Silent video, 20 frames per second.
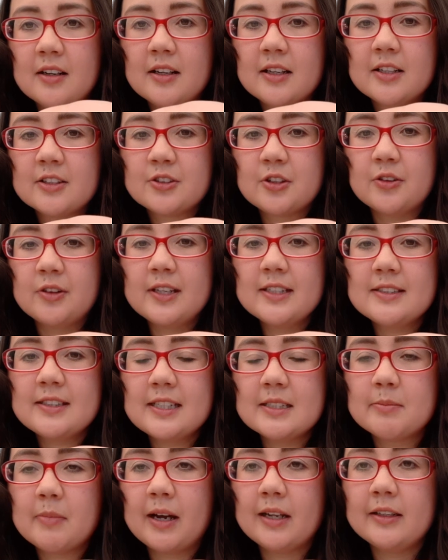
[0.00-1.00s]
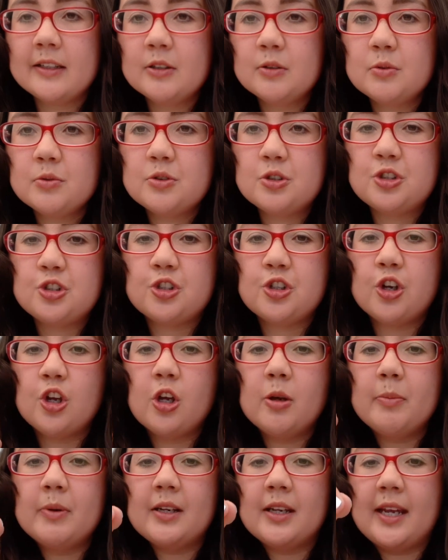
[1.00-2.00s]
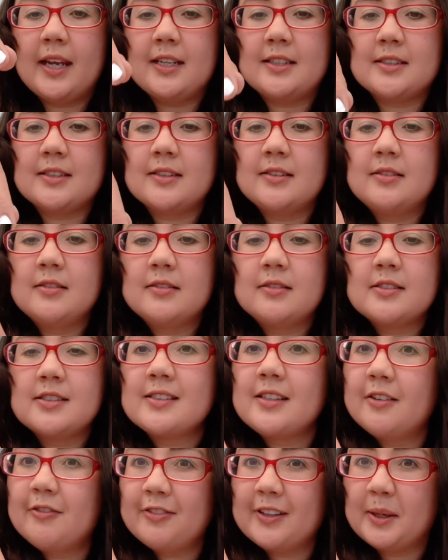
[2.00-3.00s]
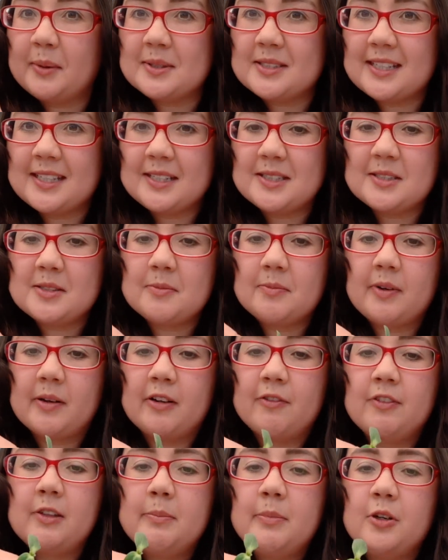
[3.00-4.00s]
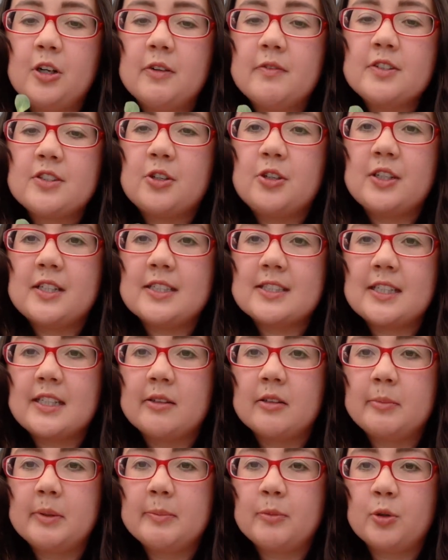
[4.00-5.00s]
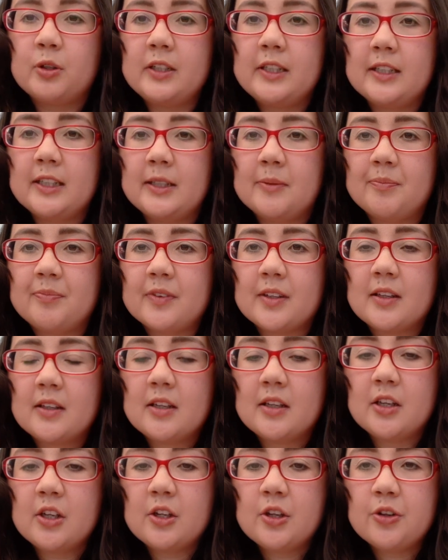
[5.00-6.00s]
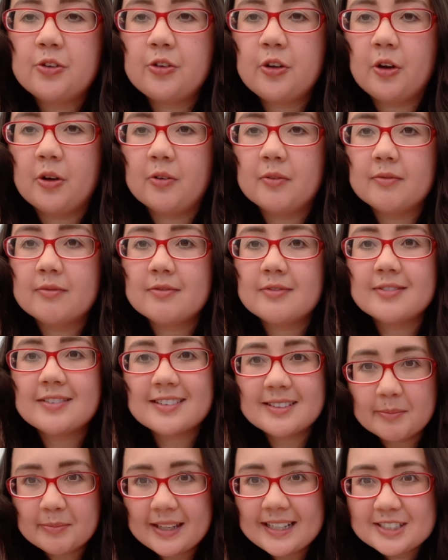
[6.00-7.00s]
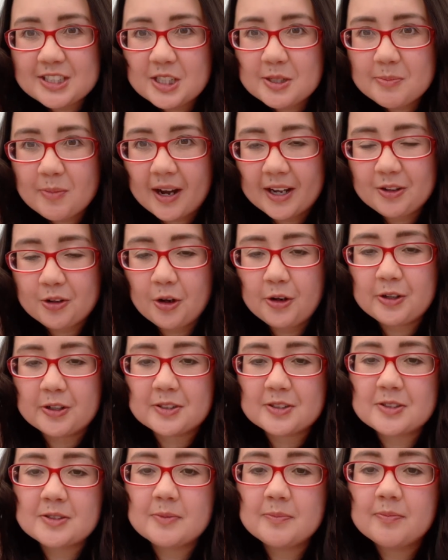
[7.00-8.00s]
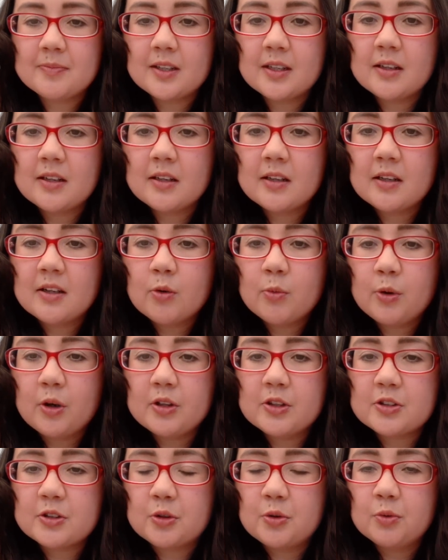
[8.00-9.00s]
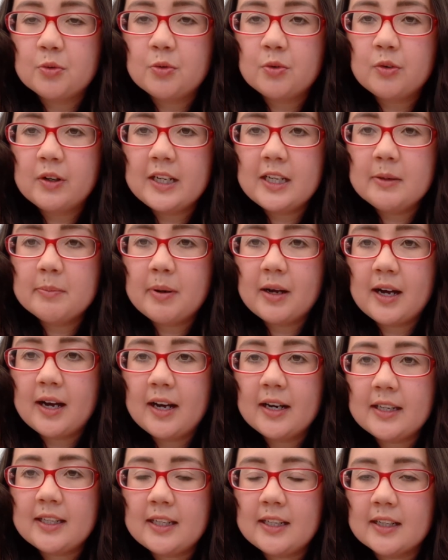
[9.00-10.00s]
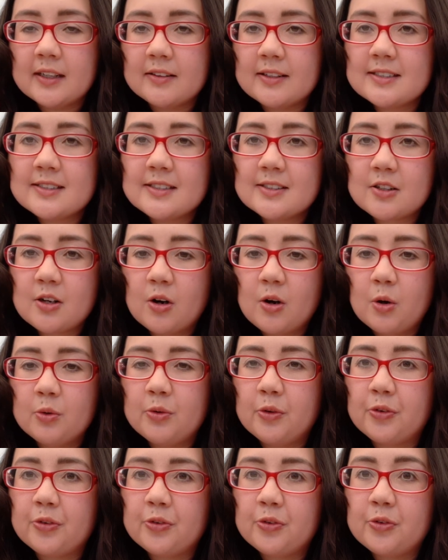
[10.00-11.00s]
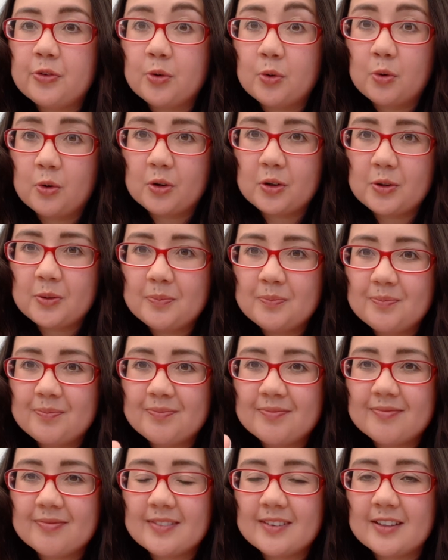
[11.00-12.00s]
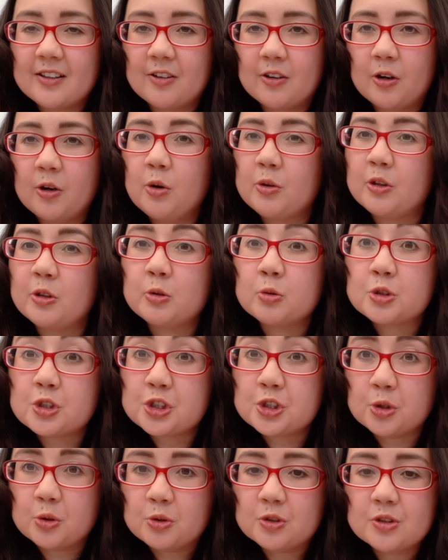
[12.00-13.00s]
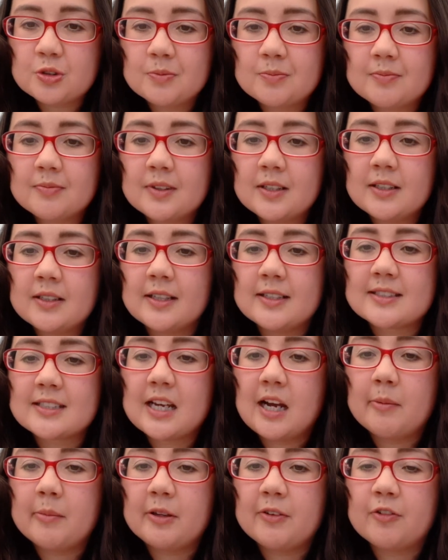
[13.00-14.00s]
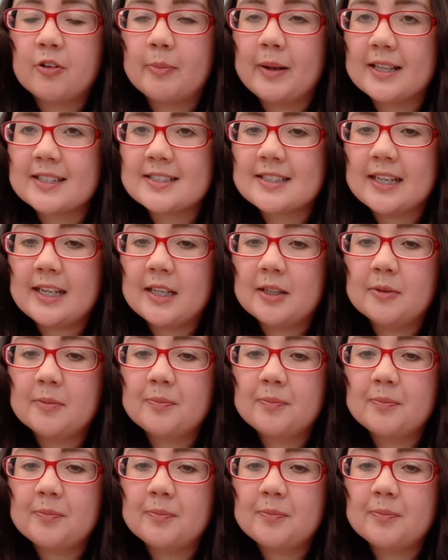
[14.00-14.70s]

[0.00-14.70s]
So this is my little germinated sunflower seeds. I'm going to flip it over so you can see it a little bit more clearly. So, some things that you might notice. We've got this green part here. This is called the stalk, all right, or the little shoot that's coming from our seed.